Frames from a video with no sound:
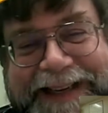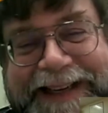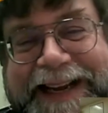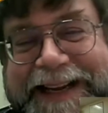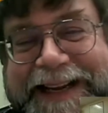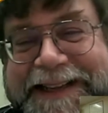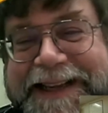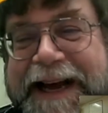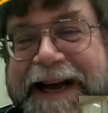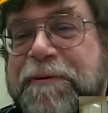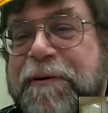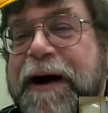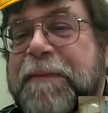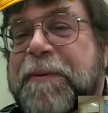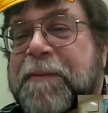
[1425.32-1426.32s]
Again,
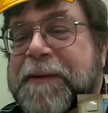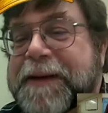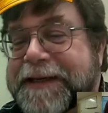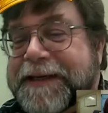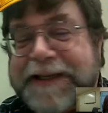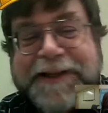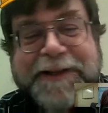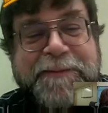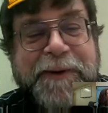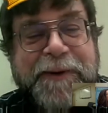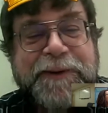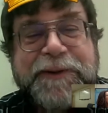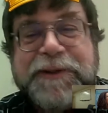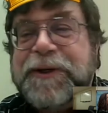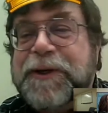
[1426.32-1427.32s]
that probably isn't the
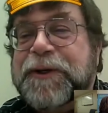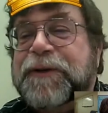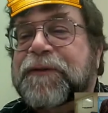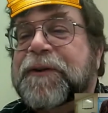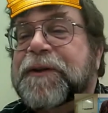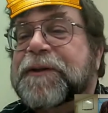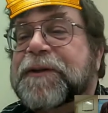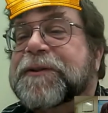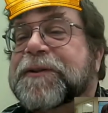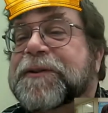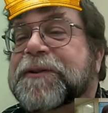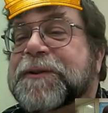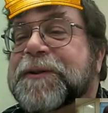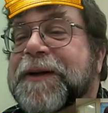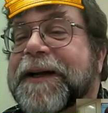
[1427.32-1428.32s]
most useful
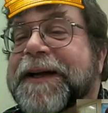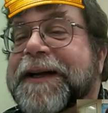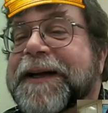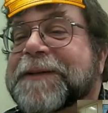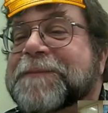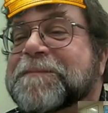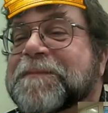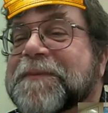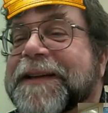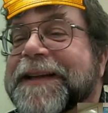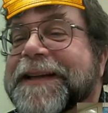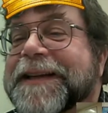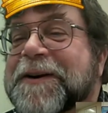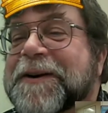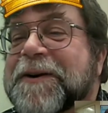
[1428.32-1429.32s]
tool,
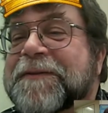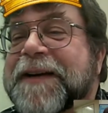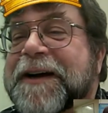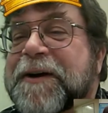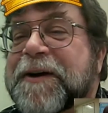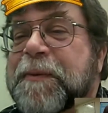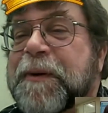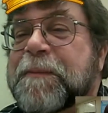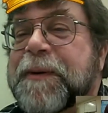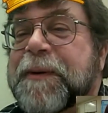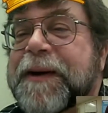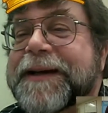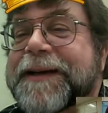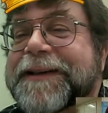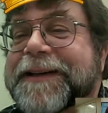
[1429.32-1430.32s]
available,
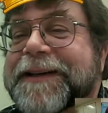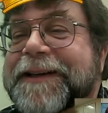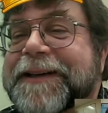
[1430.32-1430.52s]
but